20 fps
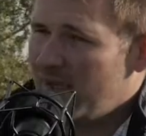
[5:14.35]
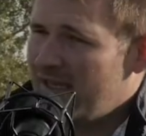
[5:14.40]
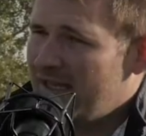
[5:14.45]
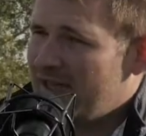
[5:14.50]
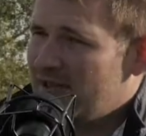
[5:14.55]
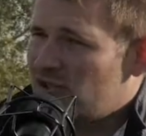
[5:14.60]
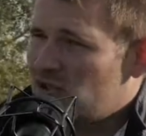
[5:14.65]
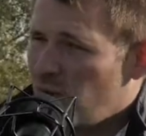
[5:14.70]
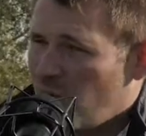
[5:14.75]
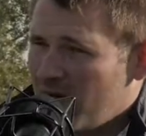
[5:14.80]

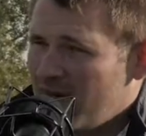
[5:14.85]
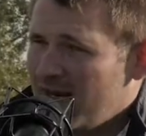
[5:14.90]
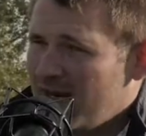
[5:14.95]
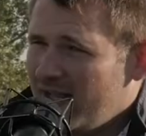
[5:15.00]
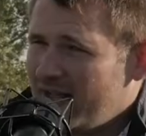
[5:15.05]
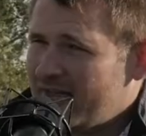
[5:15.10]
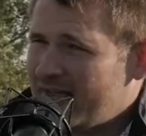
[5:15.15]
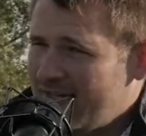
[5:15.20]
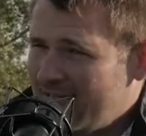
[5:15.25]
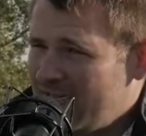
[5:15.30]
In
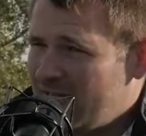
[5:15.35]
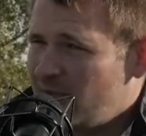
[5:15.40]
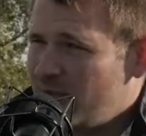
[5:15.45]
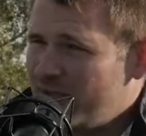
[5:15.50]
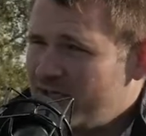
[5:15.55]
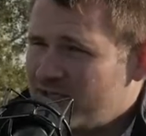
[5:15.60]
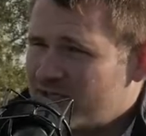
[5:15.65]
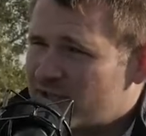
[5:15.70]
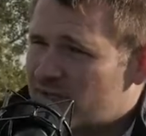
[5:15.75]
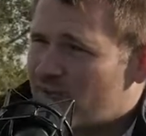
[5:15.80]
2019,
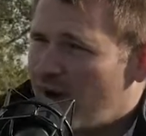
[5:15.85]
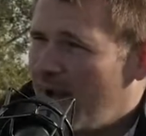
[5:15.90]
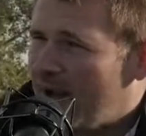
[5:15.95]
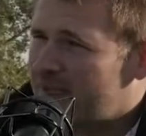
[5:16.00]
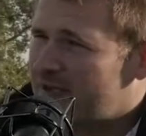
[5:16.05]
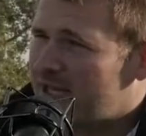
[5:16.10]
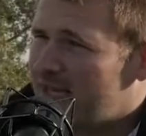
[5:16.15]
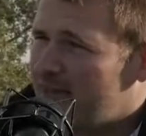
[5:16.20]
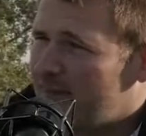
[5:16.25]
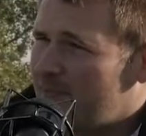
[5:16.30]
we just
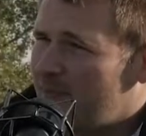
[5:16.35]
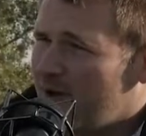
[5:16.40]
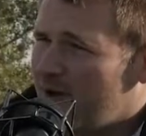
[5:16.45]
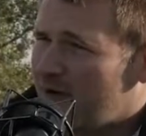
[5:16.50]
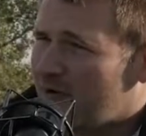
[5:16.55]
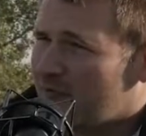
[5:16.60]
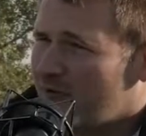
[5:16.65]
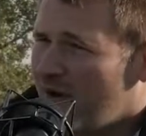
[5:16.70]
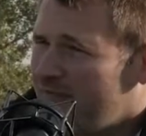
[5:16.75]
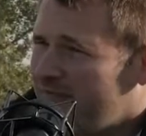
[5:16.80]
wrapped up
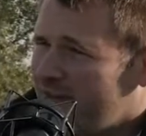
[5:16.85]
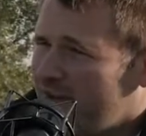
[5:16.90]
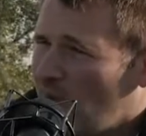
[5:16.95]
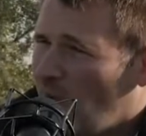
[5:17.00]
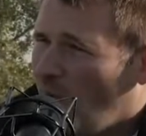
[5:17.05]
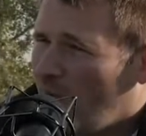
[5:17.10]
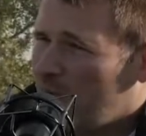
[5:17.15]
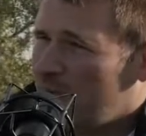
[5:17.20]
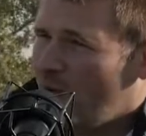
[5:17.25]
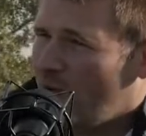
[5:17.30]
roughly
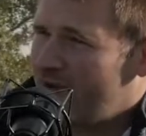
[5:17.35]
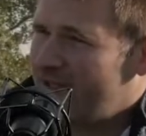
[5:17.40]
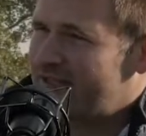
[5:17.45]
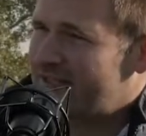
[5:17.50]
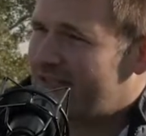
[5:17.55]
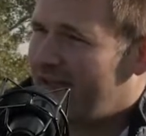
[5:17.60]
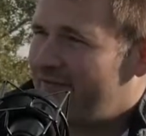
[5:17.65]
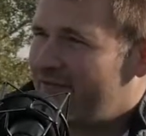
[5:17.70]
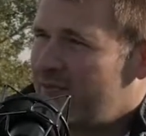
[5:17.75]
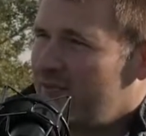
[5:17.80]

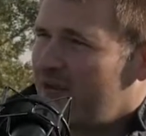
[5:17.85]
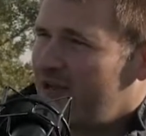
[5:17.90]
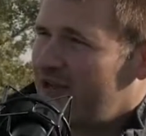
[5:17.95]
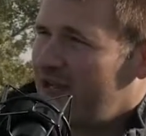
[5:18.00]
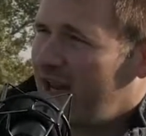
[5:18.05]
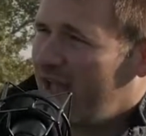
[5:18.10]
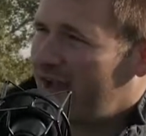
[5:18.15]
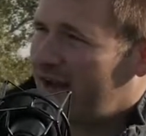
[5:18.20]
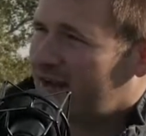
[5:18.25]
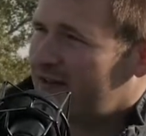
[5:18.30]
1.7
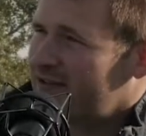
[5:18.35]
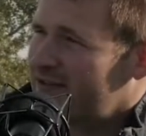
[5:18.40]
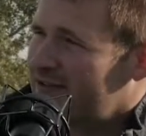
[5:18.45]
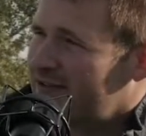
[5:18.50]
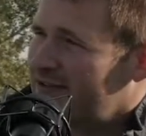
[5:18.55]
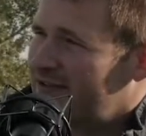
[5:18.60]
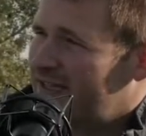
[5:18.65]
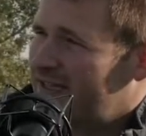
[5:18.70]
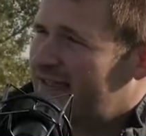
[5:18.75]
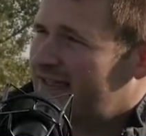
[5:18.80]
million
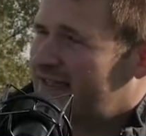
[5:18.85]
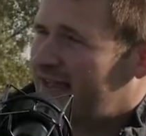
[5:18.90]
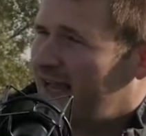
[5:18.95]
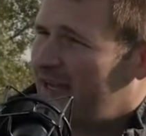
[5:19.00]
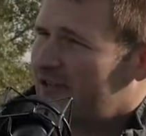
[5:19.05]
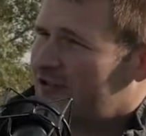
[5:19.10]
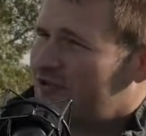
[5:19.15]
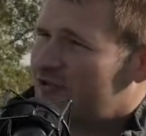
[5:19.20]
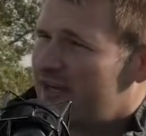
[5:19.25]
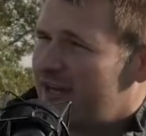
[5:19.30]
acres
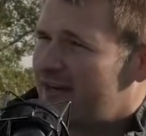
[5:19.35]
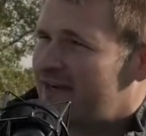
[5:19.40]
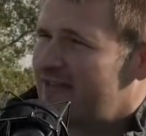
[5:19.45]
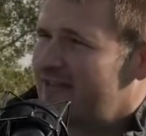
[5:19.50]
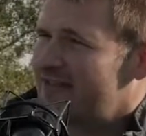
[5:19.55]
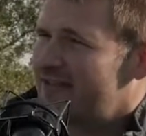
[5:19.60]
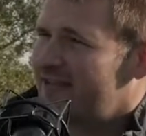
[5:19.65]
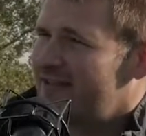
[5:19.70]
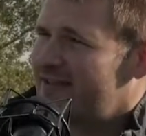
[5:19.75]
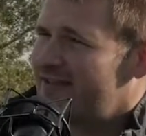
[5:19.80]
inside Truterra
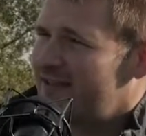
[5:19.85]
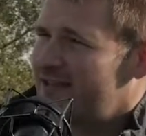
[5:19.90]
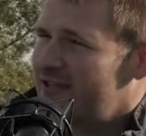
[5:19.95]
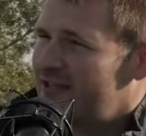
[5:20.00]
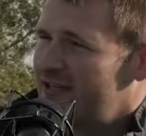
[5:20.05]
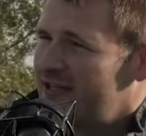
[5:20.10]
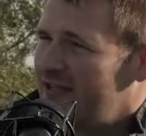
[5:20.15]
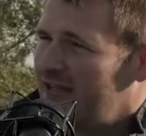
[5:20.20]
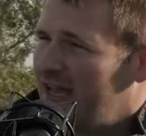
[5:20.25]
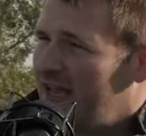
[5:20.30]
Insights
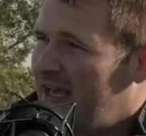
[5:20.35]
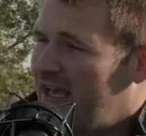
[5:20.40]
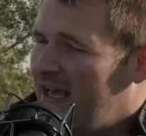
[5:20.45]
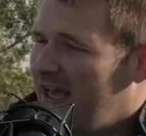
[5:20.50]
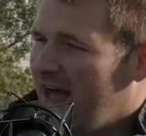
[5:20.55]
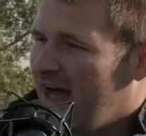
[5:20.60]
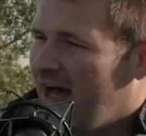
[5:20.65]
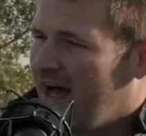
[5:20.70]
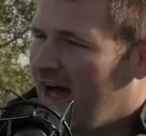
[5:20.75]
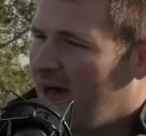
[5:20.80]
Engine.
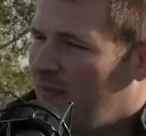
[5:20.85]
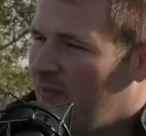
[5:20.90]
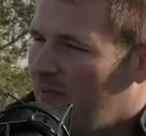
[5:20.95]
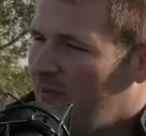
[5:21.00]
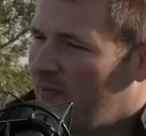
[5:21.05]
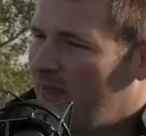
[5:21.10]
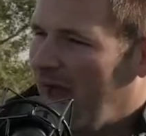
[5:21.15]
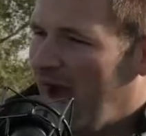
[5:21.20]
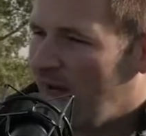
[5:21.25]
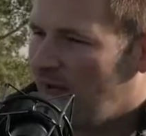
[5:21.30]

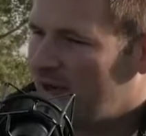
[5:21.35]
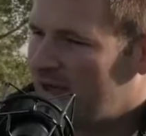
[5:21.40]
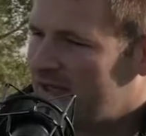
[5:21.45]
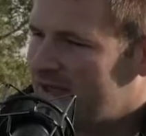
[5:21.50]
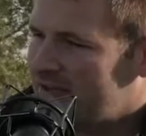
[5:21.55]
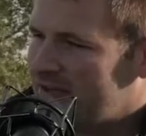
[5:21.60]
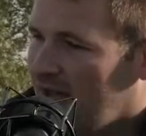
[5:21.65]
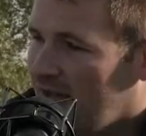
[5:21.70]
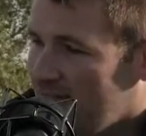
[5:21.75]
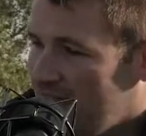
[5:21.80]
That
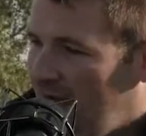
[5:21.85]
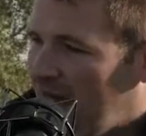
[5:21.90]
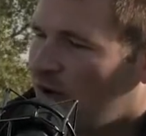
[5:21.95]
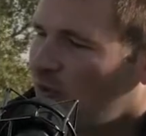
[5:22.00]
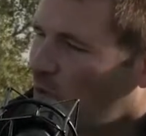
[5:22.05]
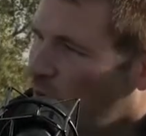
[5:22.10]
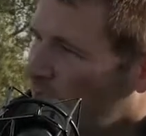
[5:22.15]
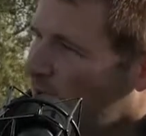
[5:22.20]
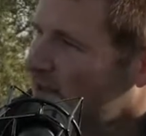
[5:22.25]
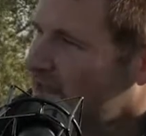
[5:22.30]
was a lot of
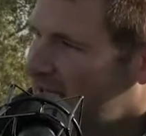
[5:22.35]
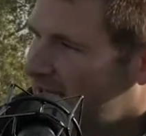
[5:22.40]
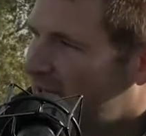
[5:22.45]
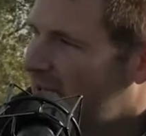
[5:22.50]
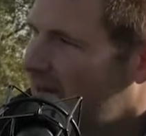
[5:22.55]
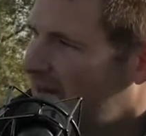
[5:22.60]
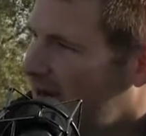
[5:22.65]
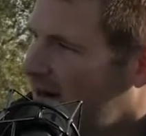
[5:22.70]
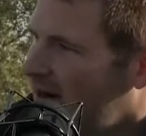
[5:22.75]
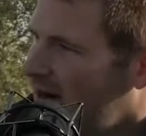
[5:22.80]
work to
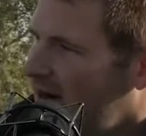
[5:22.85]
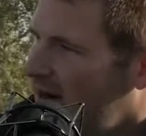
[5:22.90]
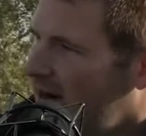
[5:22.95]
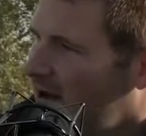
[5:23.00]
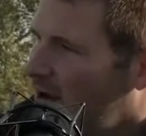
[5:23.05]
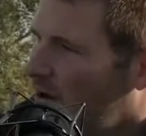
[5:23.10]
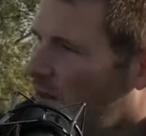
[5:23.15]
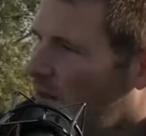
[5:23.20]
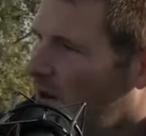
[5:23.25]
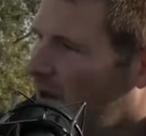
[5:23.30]
get there,
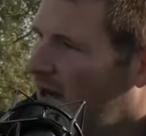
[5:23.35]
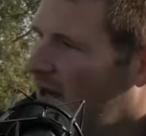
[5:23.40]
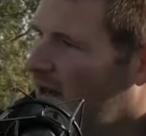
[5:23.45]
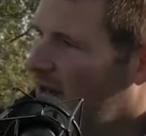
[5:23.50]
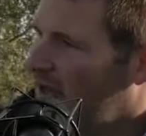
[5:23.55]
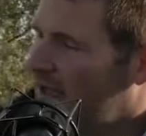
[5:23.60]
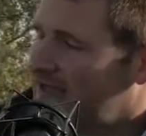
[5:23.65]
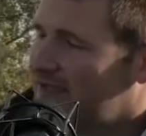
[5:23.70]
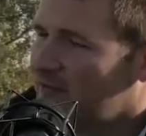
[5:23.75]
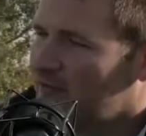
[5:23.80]
but
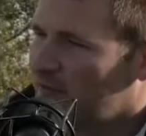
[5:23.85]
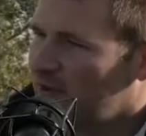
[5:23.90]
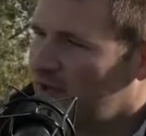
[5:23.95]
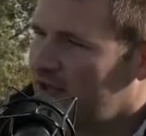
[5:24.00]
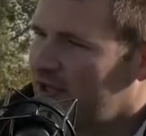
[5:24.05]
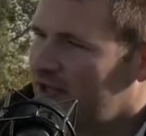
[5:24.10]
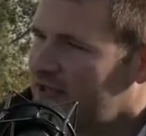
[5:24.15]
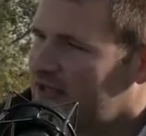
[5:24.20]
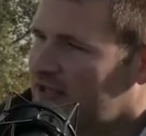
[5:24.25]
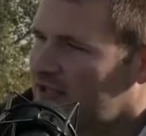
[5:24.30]
it's a
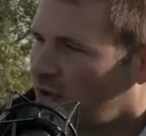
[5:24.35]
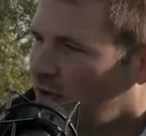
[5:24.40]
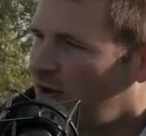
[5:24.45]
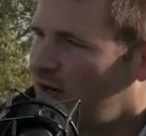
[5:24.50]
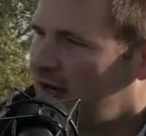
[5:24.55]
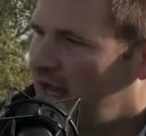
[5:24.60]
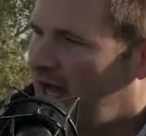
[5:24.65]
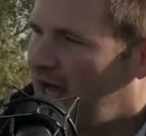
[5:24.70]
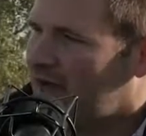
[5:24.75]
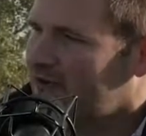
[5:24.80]
really good
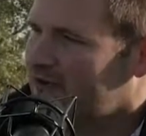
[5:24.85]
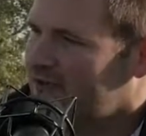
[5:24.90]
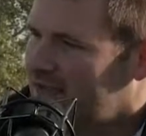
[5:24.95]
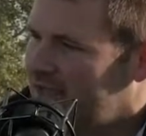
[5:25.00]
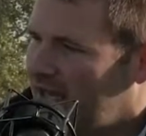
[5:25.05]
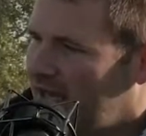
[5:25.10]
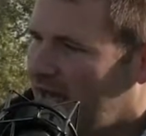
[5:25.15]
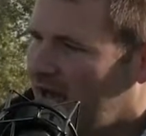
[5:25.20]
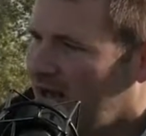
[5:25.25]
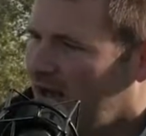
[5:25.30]
story now to
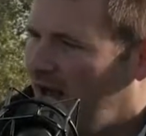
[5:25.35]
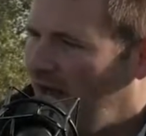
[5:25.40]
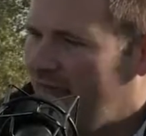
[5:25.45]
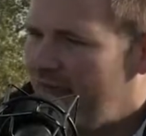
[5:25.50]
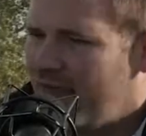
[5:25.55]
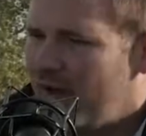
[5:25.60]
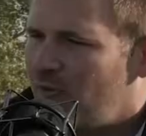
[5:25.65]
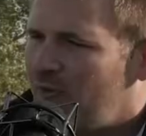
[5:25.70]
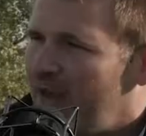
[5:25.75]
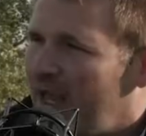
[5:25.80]
tell. I
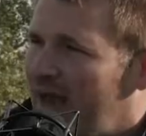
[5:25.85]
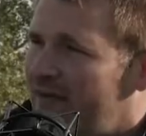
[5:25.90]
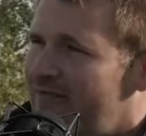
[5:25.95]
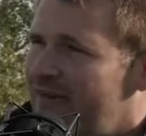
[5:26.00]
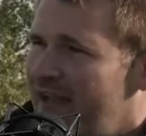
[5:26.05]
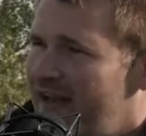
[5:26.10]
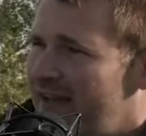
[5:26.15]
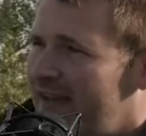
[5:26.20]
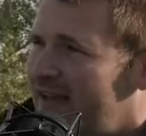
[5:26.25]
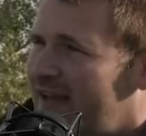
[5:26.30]
think we have
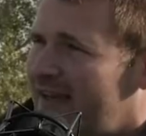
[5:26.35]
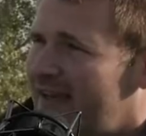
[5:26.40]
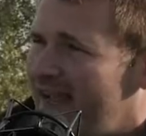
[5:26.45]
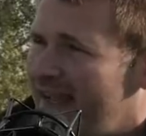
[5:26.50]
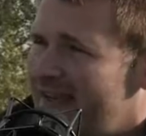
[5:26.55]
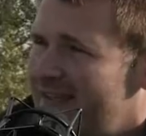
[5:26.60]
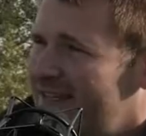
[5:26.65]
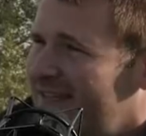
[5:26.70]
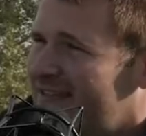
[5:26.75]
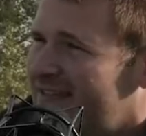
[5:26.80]
data in
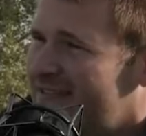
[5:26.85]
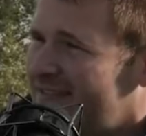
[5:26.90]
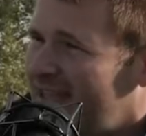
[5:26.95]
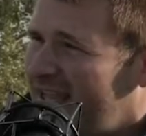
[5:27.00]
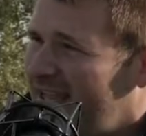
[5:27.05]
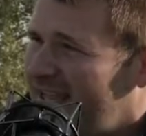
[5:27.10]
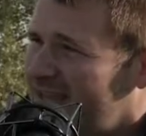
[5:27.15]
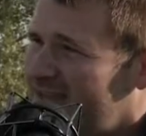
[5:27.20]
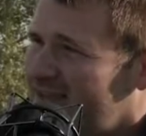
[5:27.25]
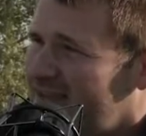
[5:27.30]
19
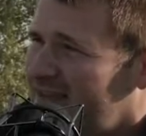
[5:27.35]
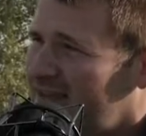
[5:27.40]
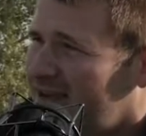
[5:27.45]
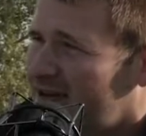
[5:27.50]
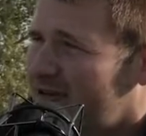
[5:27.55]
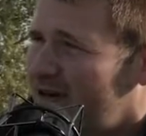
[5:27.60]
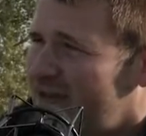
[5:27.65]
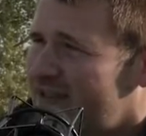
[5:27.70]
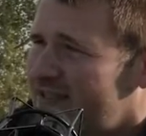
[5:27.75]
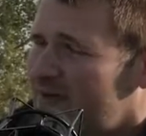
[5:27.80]
states
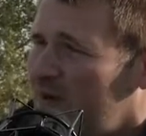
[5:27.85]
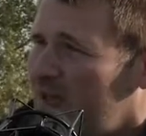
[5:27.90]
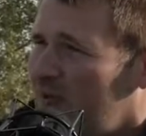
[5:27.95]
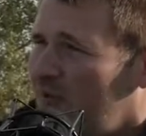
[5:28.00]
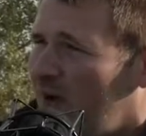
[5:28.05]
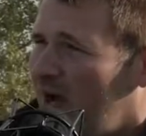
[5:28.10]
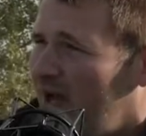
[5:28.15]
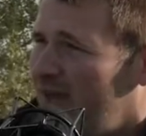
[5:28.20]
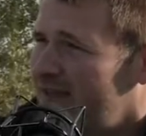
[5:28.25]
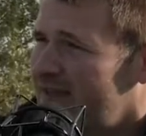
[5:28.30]
across the
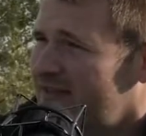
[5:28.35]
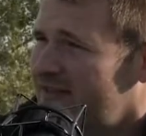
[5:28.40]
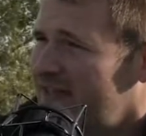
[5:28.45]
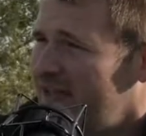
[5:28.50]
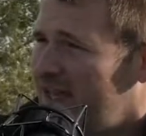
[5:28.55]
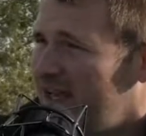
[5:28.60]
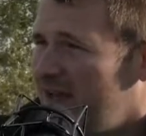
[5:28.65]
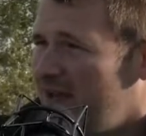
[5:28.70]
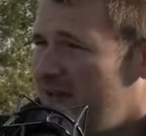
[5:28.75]
Midwest,